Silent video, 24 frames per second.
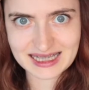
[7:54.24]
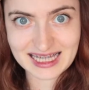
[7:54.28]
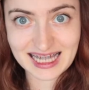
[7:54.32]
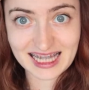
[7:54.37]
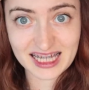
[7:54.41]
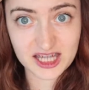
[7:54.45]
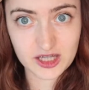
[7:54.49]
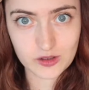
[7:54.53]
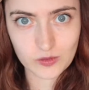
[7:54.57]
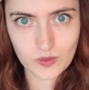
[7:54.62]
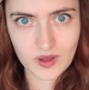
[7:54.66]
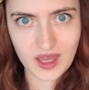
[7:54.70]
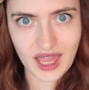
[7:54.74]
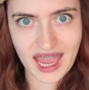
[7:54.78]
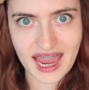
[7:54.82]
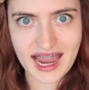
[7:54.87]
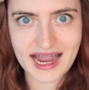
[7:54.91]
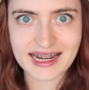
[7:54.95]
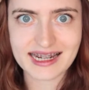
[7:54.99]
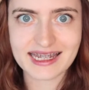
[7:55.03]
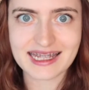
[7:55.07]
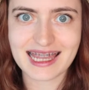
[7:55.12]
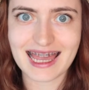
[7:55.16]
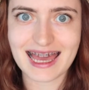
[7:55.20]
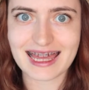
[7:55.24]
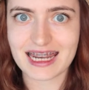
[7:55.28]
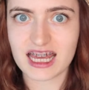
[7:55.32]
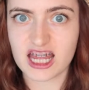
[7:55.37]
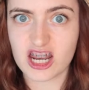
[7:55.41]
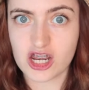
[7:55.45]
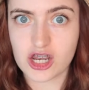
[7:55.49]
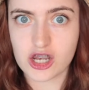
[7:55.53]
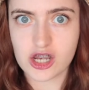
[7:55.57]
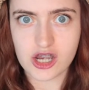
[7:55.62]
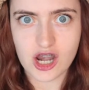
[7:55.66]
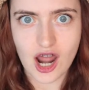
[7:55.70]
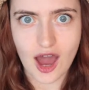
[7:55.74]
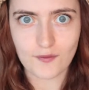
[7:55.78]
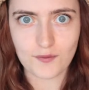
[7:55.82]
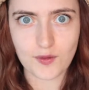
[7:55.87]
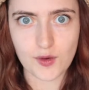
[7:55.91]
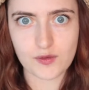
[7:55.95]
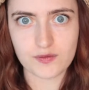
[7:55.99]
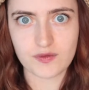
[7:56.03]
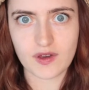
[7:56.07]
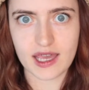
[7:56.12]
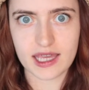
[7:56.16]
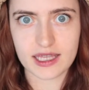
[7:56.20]
like you can't get enough
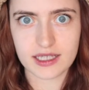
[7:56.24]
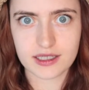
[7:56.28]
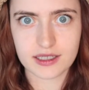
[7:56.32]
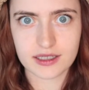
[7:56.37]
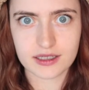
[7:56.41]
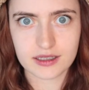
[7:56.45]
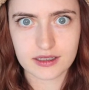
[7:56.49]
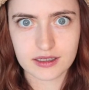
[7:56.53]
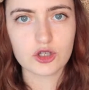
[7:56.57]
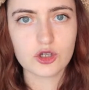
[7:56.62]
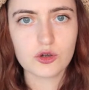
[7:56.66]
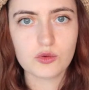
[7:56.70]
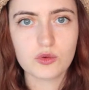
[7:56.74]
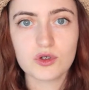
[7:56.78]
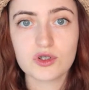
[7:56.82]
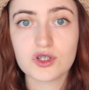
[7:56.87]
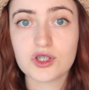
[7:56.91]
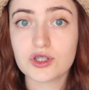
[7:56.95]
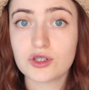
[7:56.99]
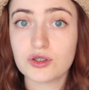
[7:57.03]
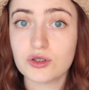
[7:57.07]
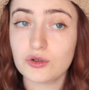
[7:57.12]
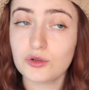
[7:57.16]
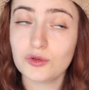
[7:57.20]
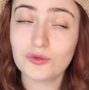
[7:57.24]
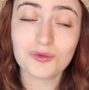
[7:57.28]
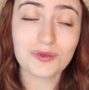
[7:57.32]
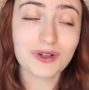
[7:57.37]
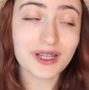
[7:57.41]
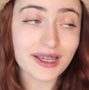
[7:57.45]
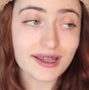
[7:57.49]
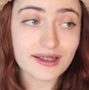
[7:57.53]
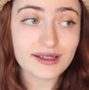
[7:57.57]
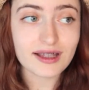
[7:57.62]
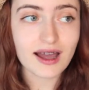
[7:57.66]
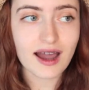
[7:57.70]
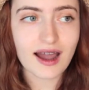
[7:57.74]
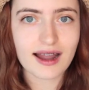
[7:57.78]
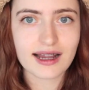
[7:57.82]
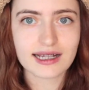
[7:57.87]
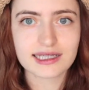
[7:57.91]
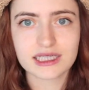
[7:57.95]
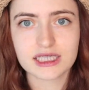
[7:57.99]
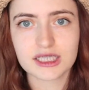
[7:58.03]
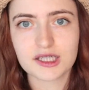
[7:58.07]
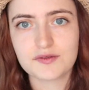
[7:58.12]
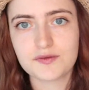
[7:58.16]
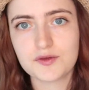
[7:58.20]
of it. You will soon
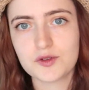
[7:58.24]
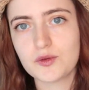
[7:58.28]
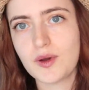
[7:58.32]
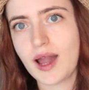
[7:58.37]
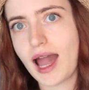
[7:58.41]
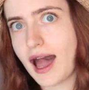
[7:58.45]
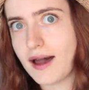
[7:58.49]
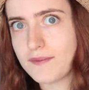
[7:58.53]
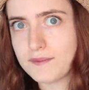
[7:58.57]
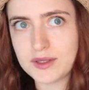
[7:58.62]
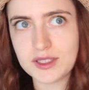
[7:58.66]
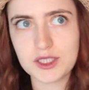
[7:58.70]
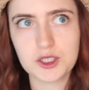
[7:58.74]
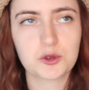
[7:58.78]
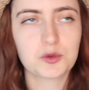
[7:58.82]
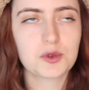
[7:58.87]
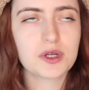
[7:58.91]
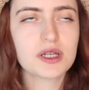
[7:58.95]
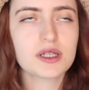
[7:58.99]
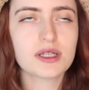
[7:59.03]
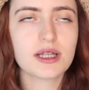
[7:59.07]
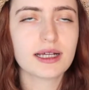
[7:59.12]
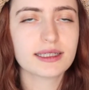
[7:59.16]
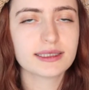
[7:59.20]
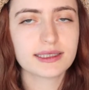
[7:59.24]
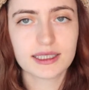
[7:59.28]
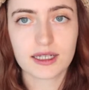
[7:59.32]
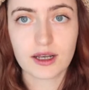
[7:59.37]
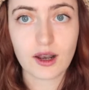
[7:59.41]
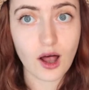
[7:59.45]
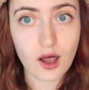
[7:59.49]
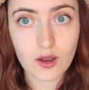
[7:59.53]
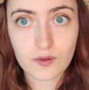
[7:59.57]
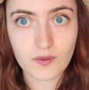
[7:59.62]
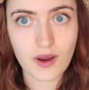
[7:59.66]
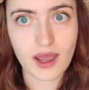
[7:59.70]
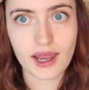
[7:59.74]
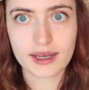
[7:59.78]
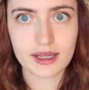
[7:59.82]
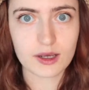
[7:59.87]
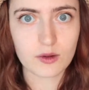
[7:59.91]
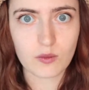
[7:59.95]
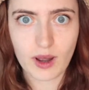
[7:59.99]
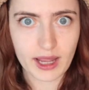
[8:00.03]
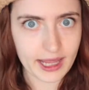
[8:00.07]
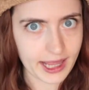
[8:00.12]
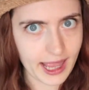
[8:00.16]
realize, if you haven't realized it already, why